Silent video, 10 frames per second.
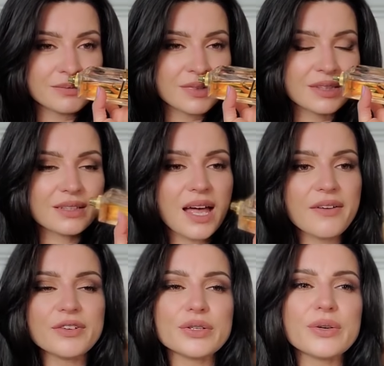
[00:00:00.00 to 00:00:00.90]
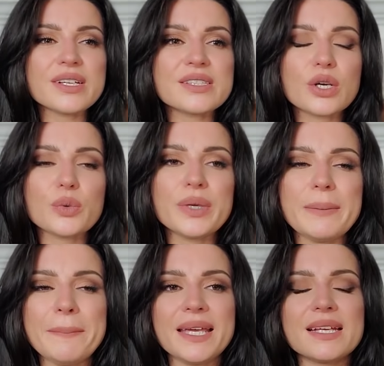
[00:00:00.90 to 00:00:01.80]
The lavender is
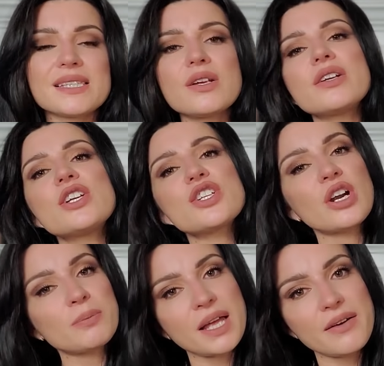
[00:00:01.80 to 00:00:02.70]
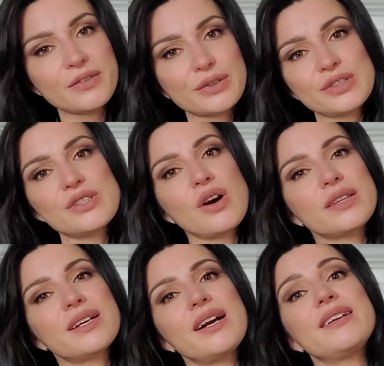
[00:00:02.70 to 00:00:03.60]
creamy. It's not a sharp lavender. It's not
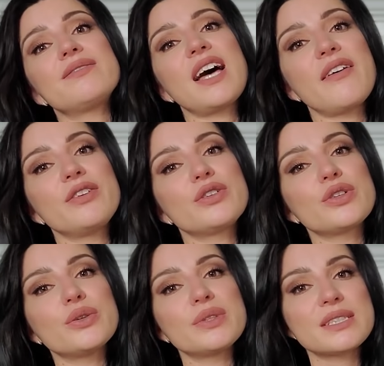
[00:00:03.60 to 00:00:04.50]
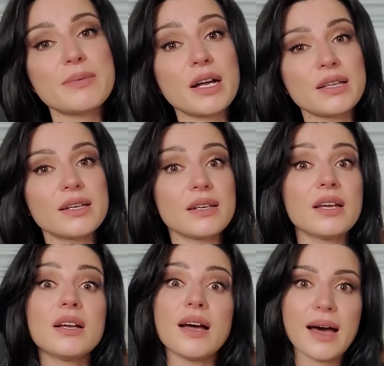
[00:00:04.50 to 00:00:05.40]
the kind of lavender you would smell in
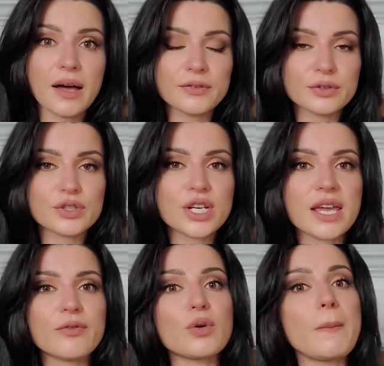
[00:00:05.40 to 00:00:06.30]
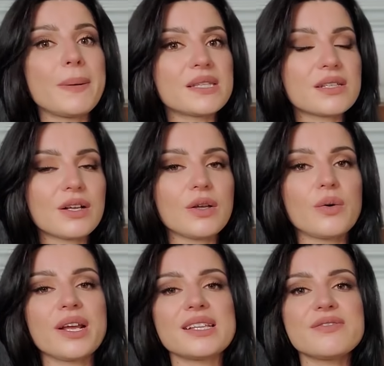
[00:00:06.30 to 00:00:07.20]
aftershave or a men's
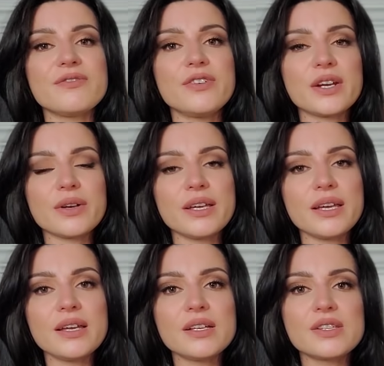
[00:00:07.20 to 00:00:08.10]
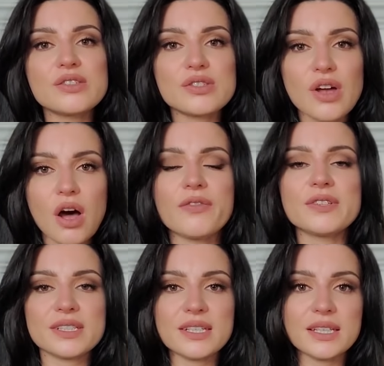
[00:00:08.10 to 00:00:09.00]
cologne. It's very
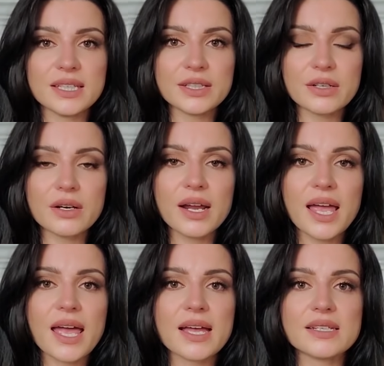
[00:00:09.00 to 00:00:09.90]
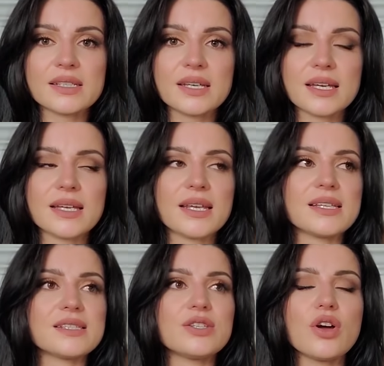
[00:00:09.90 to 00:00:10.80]
soft in here and it
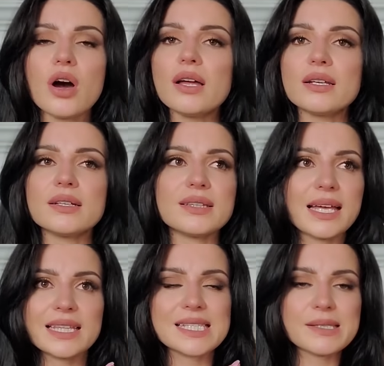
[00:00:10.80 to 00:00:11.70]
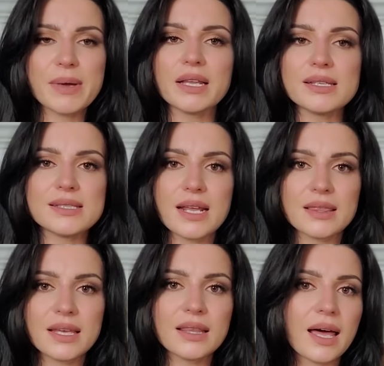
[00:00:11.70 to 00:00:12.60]
is not like the smell is
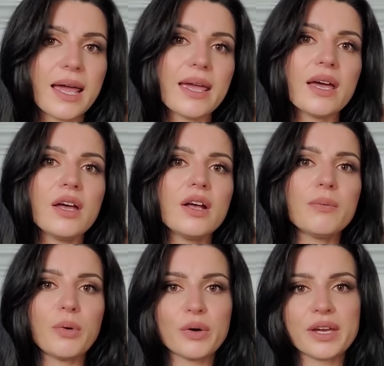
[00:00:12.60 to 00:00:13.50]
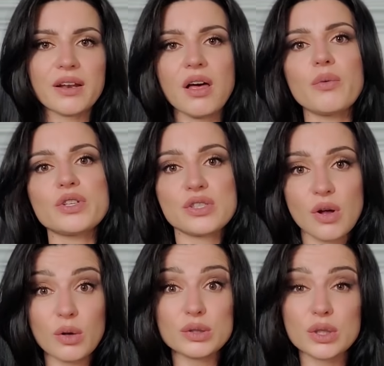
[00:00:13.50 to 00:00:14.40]
nothing like Mon Guerlain, which is
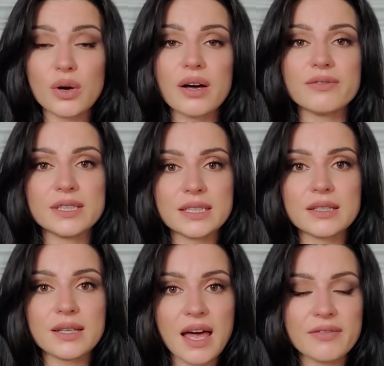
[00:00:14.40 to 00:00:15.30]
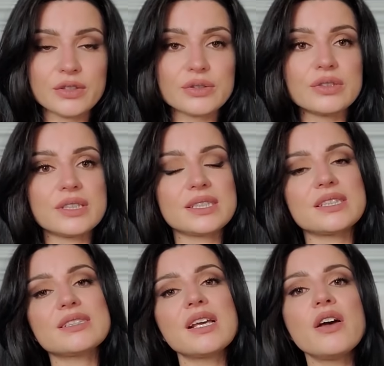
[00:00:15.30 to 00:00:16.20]
also a vanilla lavender. This
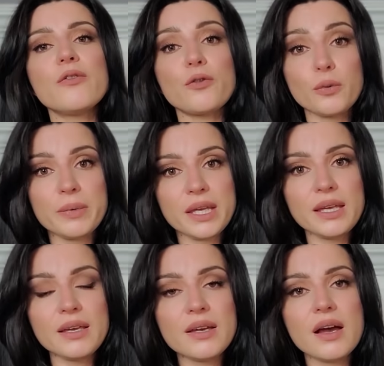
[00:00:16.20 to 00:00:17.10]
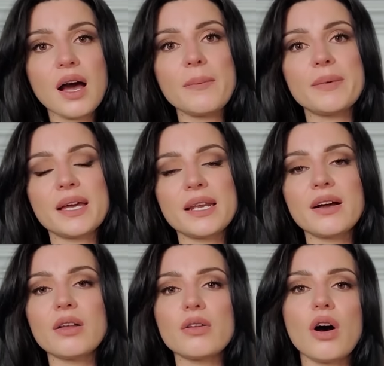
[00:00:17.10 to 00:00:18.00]
is, for me, I'm getting
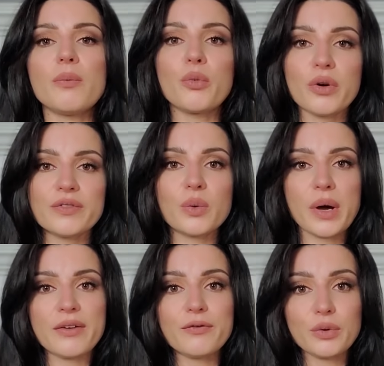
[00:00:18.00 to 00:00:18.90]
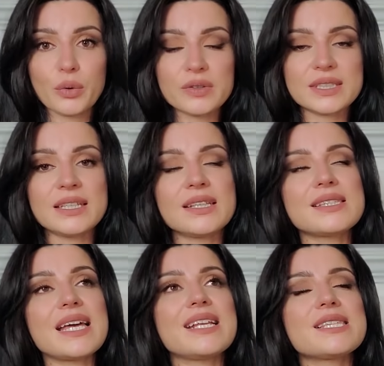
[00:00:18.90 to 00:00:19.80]
a lot more of the white florals in this
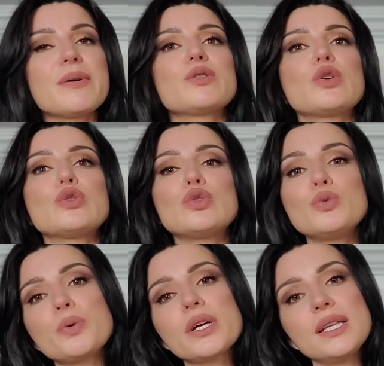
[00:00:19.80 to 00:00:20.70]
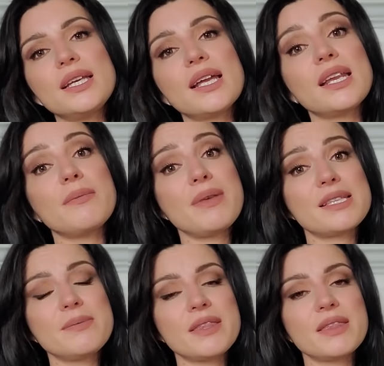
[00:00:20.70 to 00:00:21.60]
and it smells super clean and it
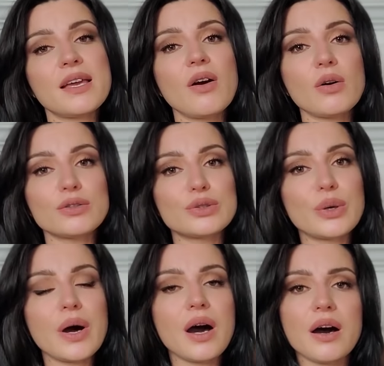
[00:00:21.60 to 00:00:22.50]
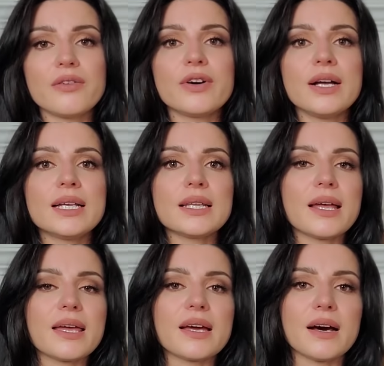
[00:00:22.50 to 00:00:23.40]
makes me think also of
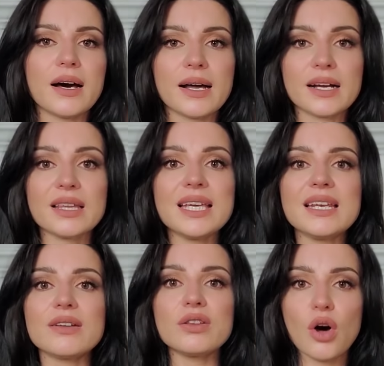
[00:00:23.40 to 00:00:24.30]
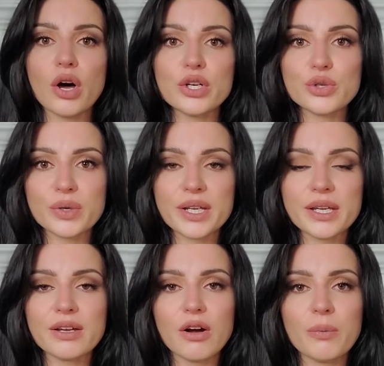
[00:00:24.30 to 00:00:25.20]
like uh, clean
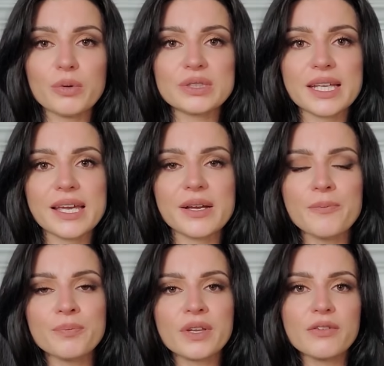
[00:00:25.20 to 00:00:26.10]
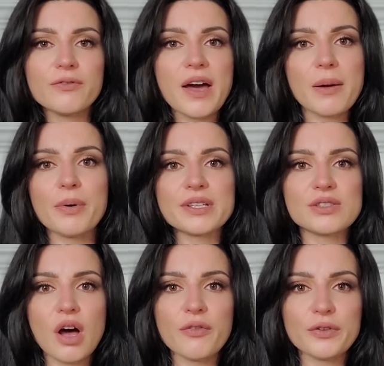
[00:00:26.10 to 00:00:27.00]
laundry, almost like fabric
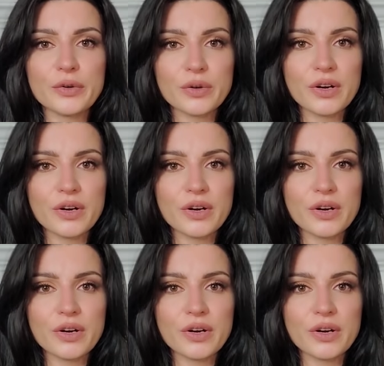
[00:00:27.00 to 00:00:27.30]
softener